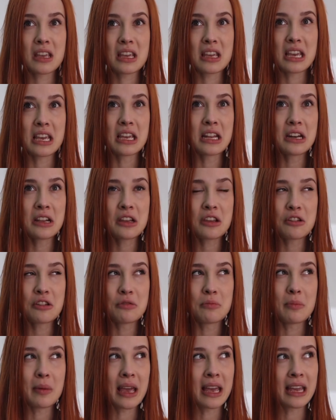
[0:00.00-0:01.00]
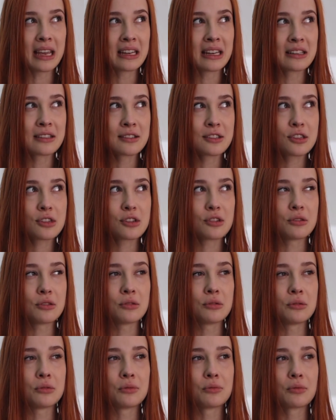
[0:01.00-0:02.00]
inhumane
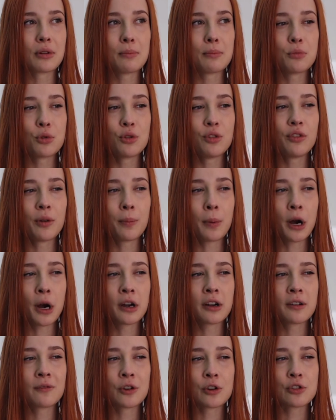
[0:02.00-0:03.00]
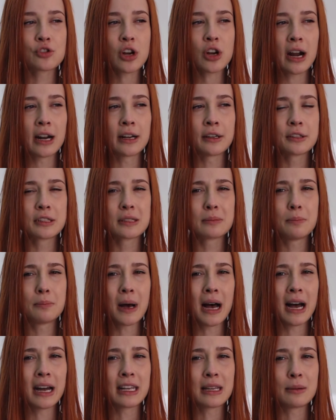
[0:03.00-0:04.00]
to remove a part of your child's
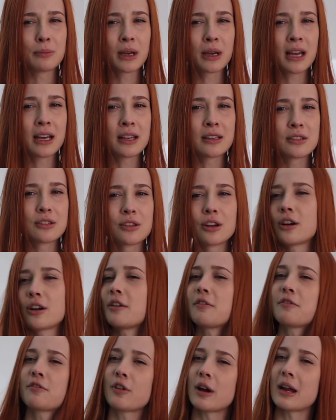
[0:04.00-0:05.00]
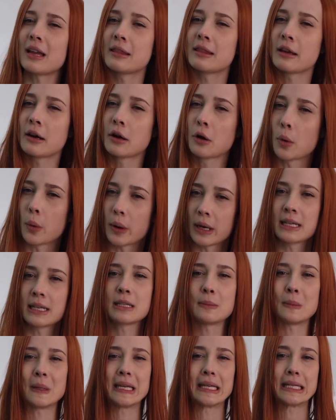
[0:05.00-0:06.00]
body because you're afraid they're going to
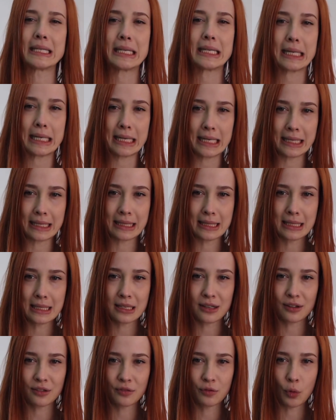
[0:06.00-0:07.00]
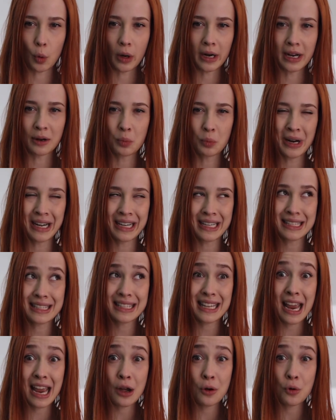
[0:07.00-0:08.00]
be teased for it when it's
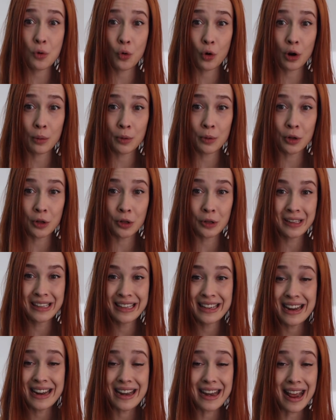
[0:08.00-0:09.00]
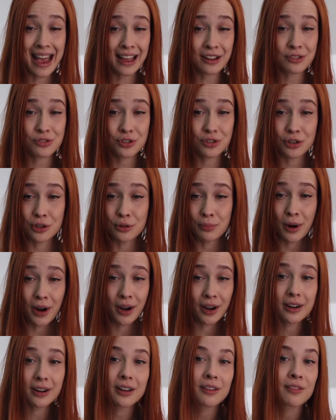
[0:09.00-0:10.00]
a normal, natural
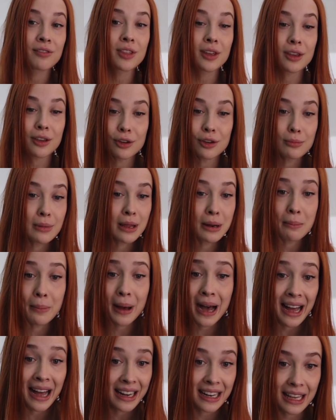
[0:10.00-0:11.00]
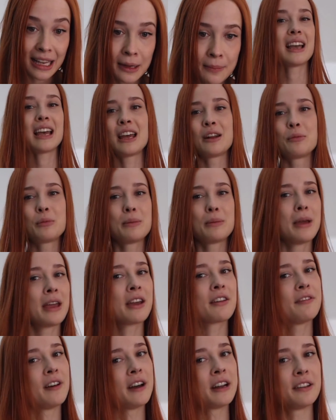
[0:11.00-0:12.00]
part of the human body. And we make
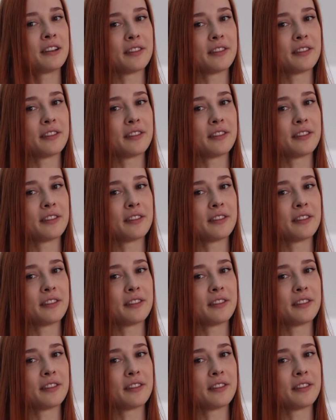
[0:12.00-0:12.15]
fun of